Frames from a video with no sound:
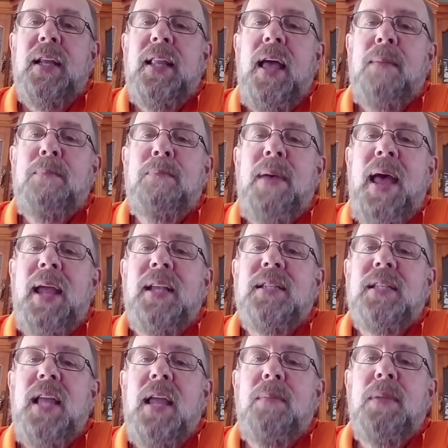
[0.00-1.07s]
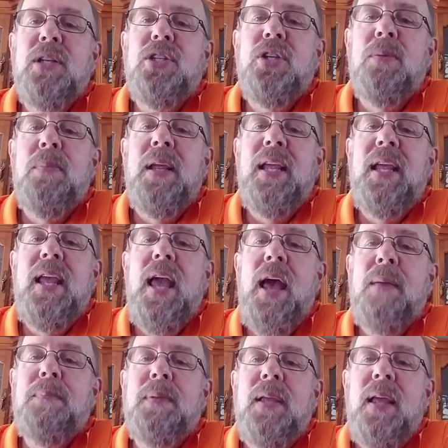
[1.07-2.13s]
right, that bank statement should be
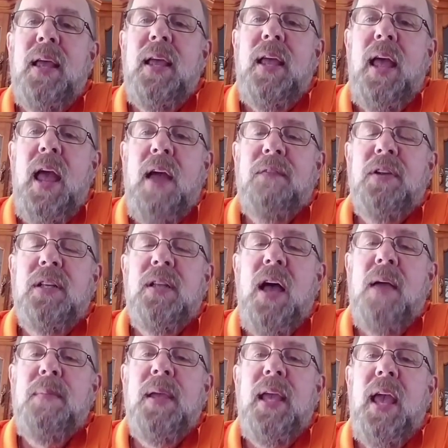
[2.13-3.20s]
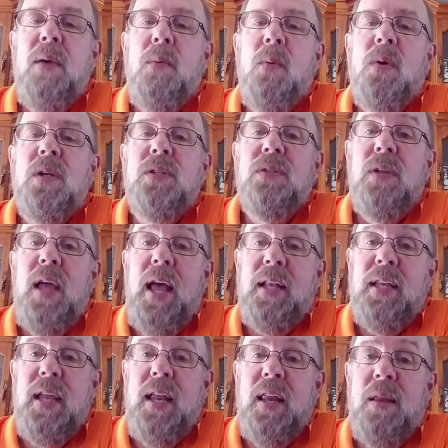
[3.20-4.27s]
kept every time you get one
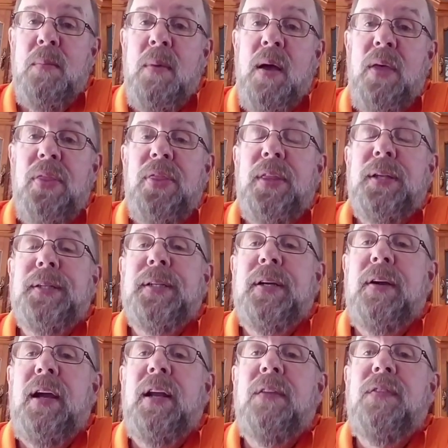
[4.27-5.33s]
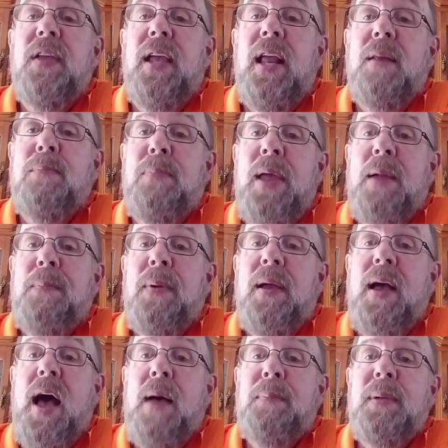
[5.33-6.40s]
at the end of the month. All right, if you're getting paper
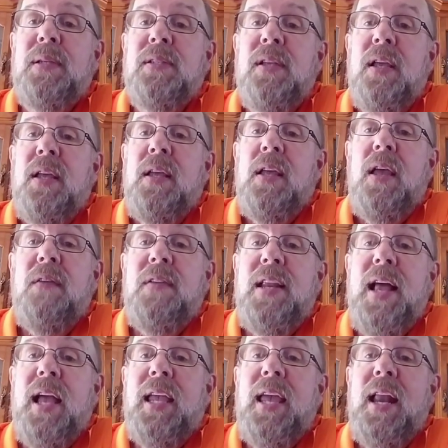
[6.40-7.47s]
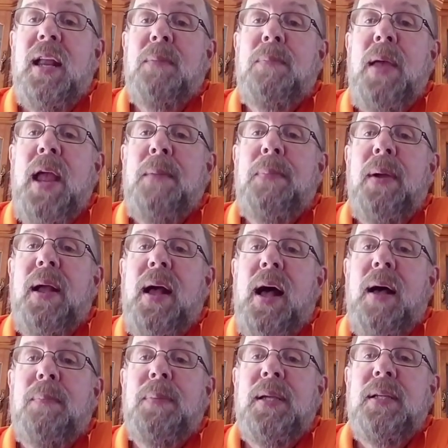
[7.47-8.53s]
copies. If you're not getting paper
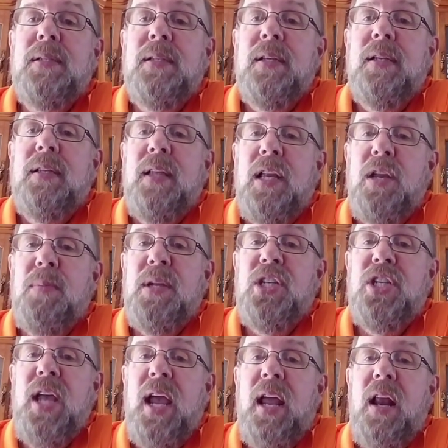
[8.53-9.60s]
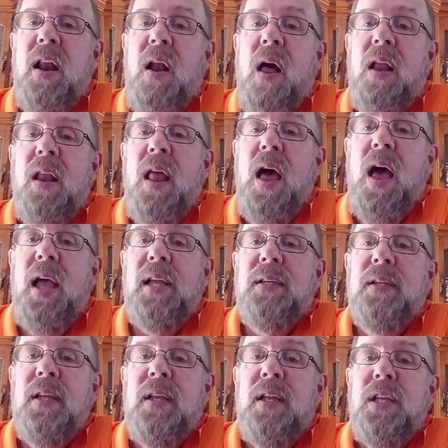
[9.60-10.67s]
copies, then you'll be checking it online.
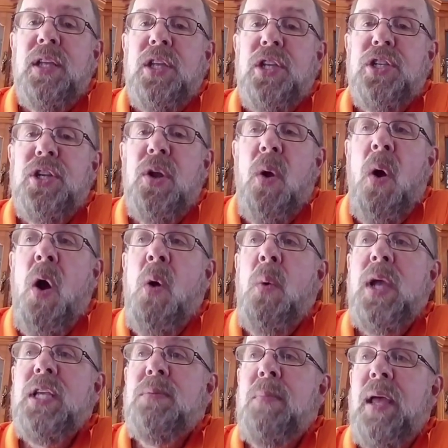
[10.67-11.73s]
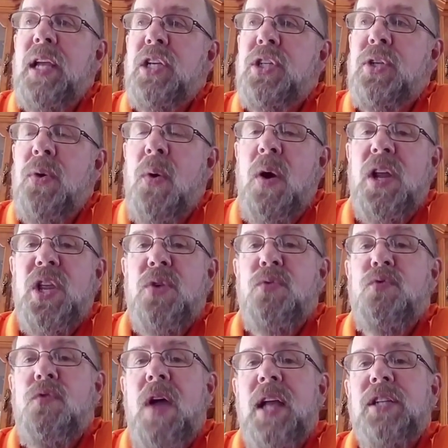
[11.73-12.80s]
You should always make sure you
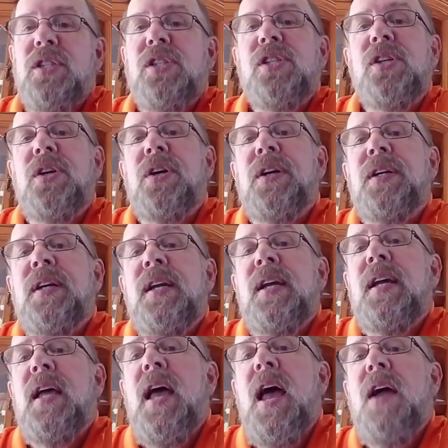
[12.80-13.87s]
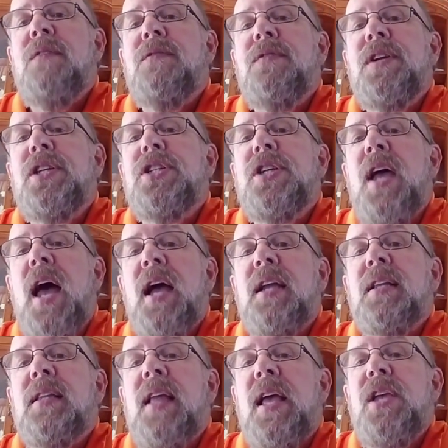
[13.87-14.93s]
register every
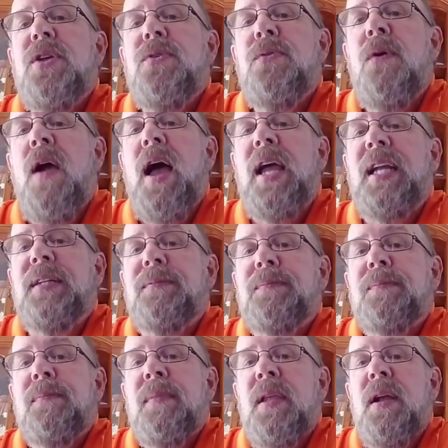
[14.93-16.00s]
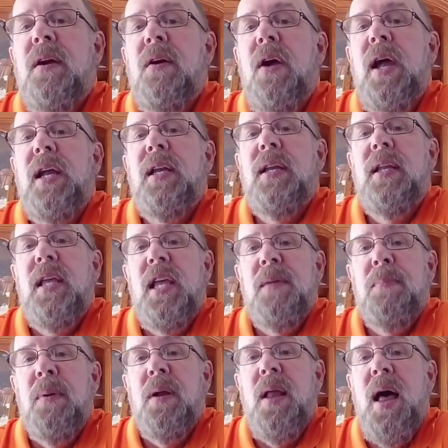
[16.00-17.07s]
check that you write. All right,
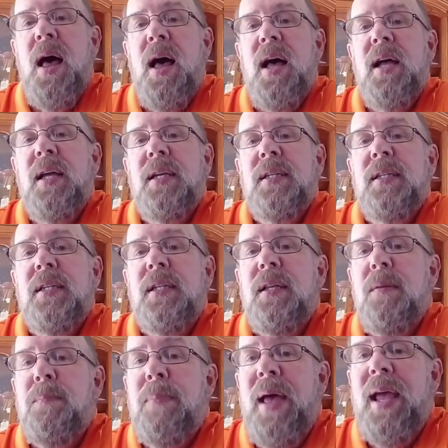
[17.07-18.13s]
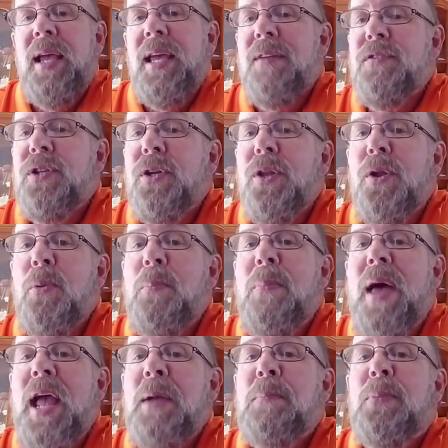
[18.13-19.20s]
keep a log. The bank gives you a little
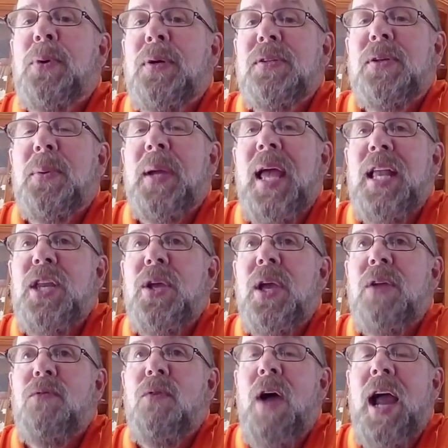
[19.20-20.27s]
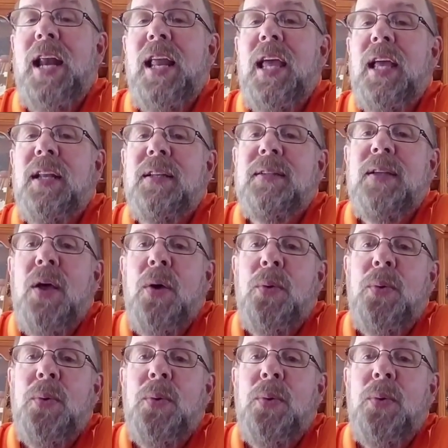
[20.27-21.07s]
bank book, so again, you can write in,